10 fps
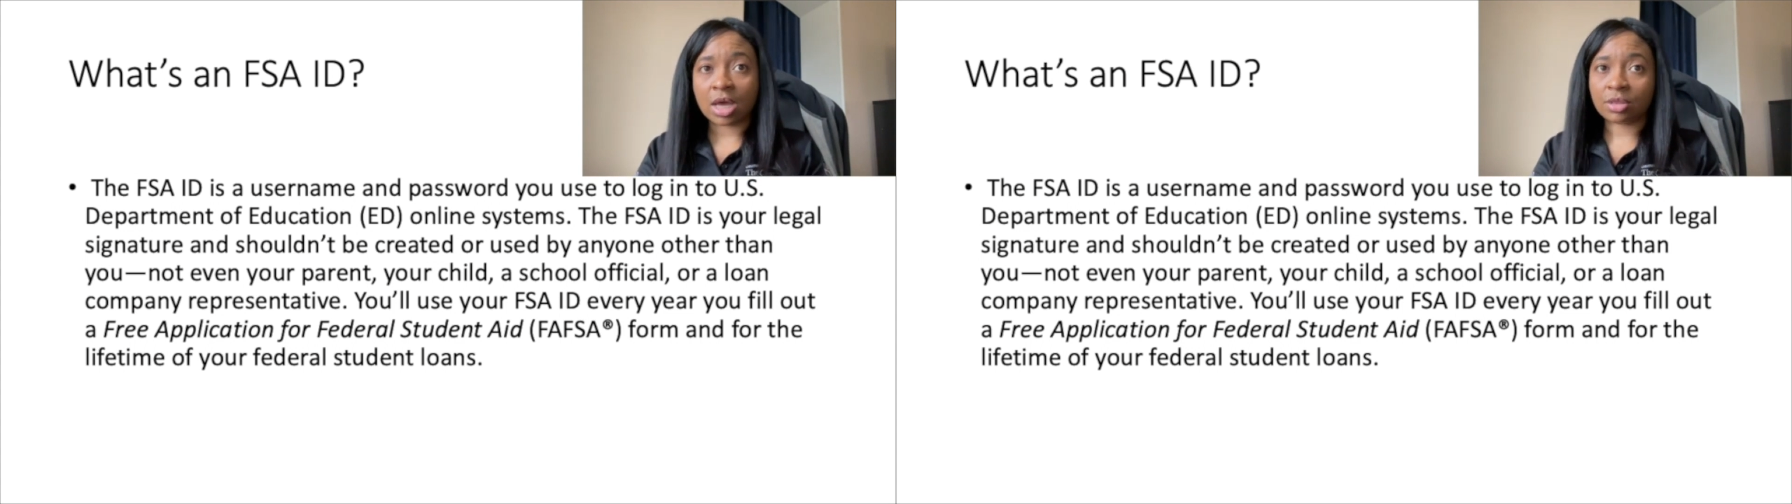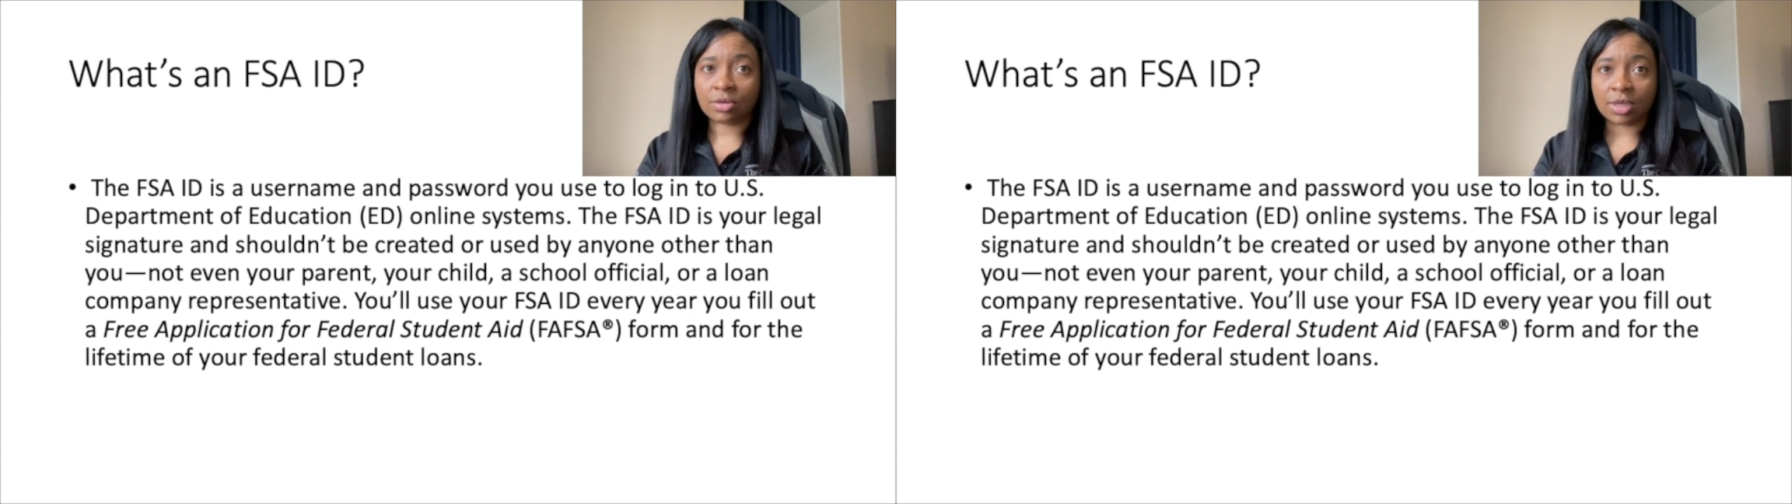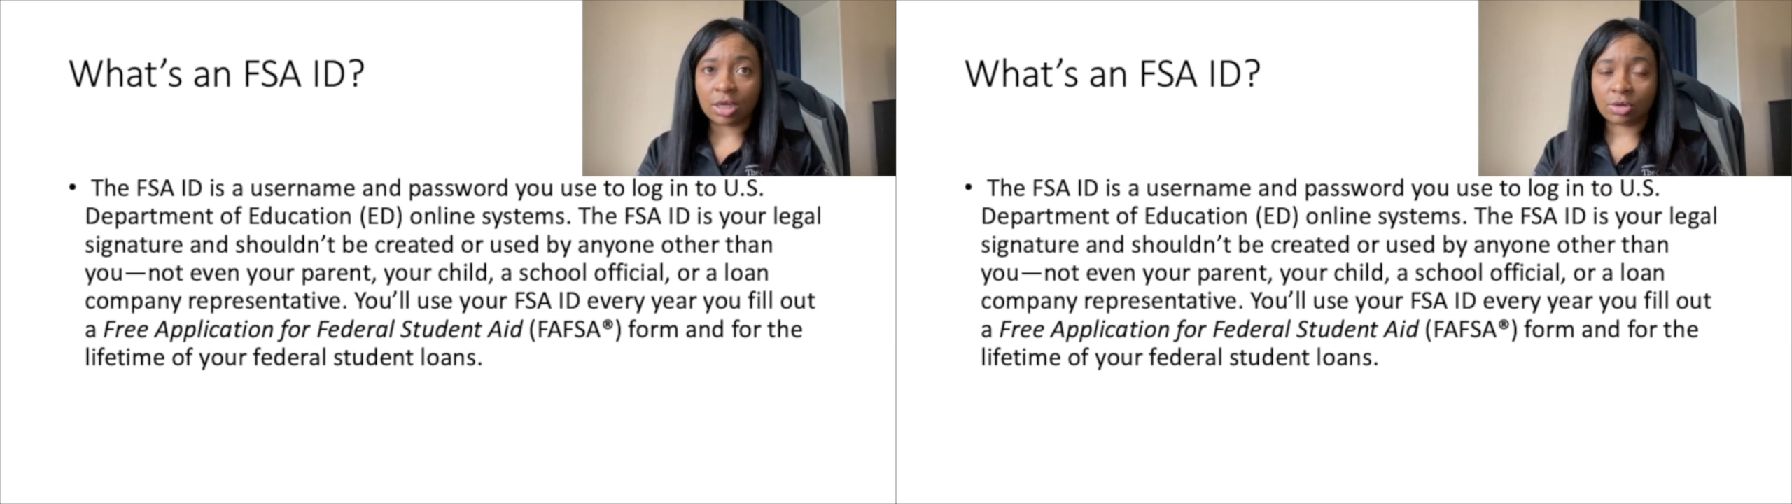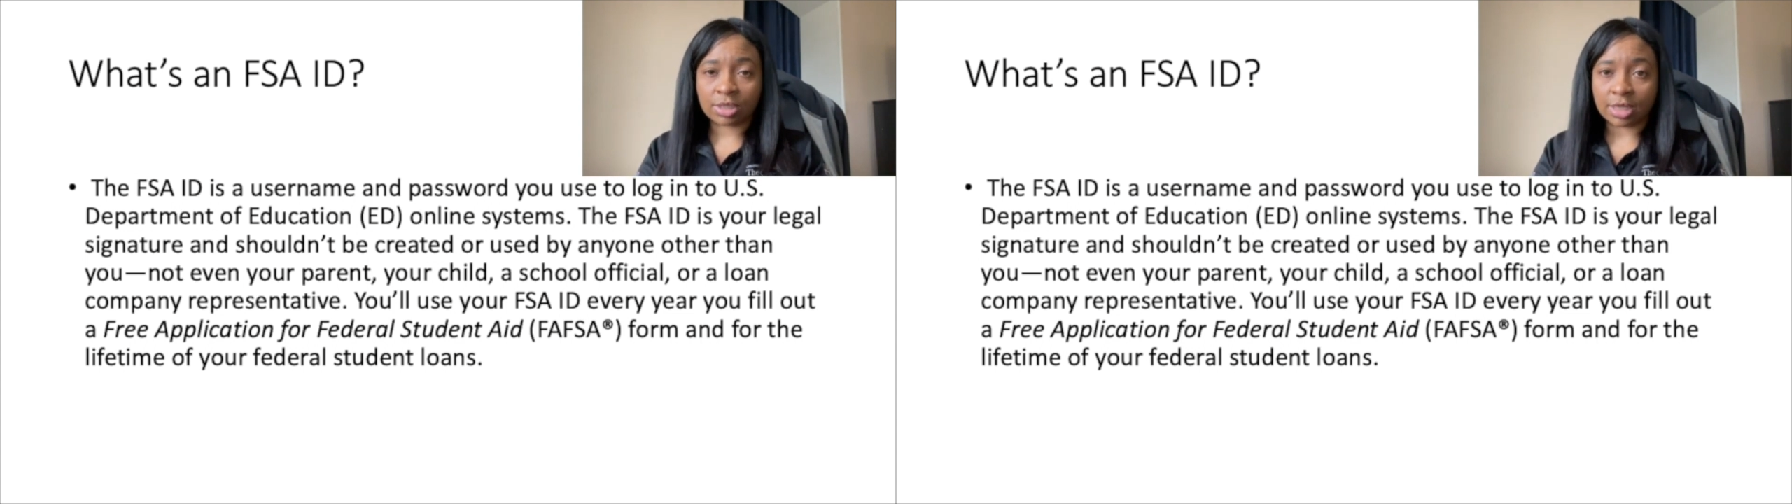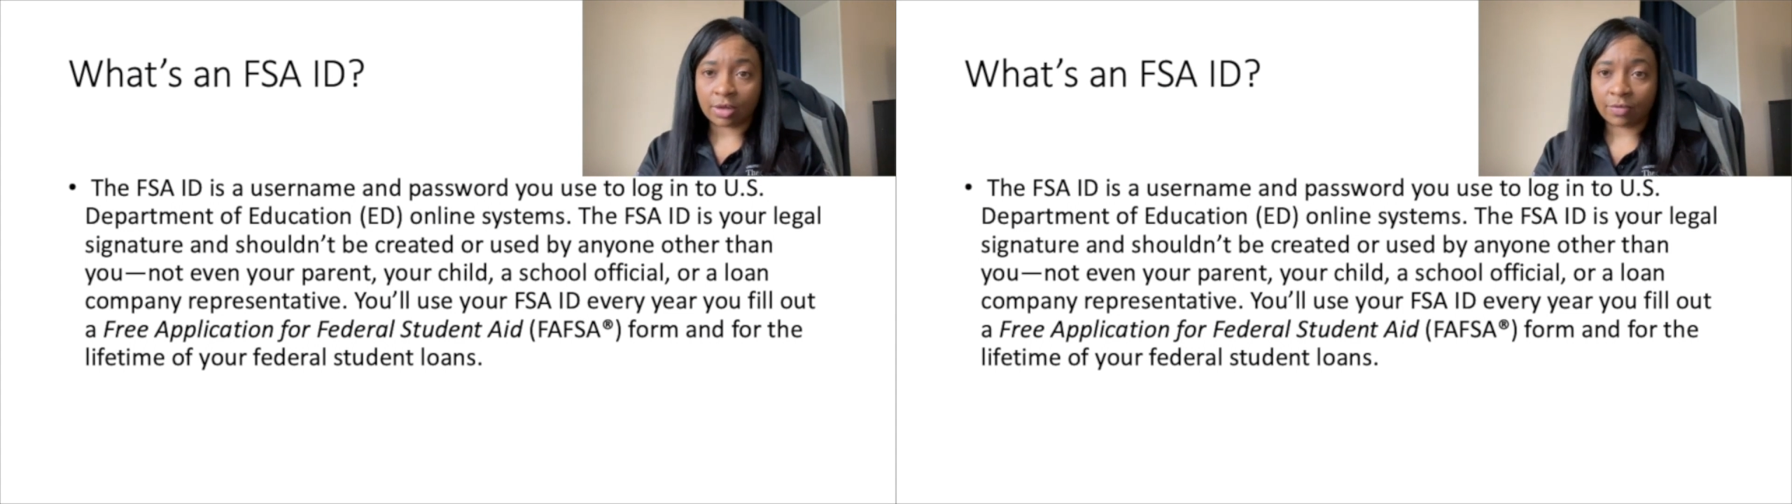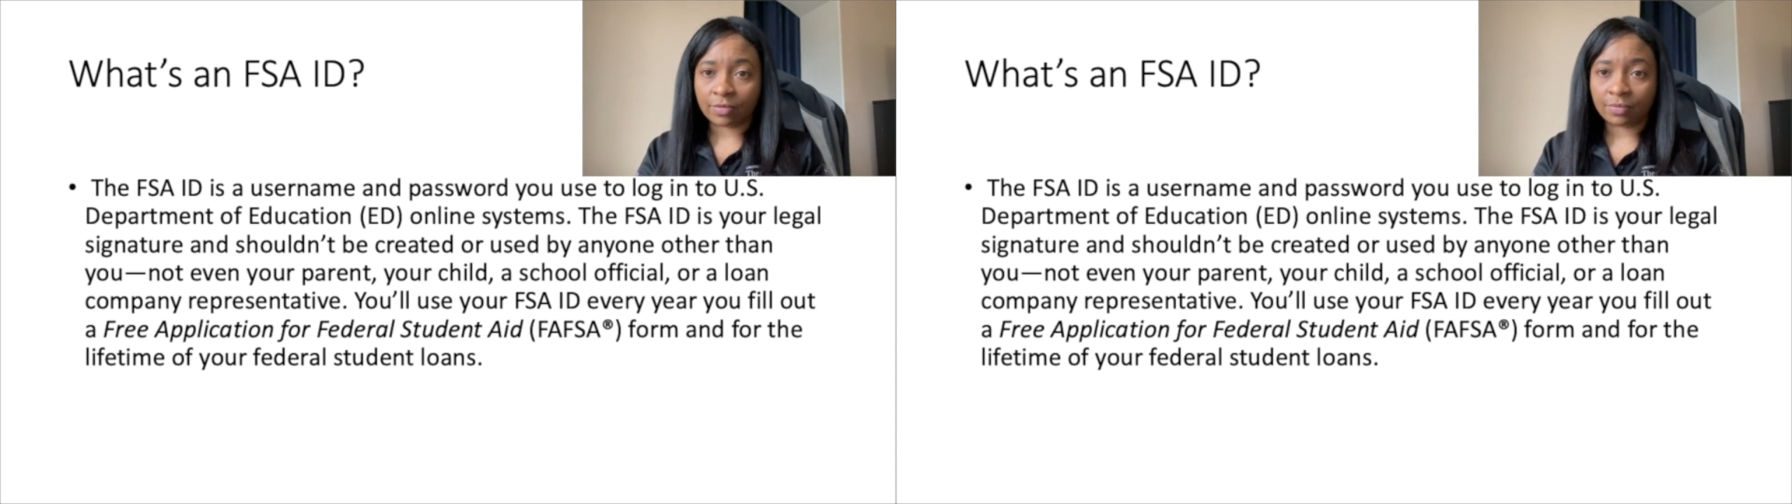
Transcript: other than yourself,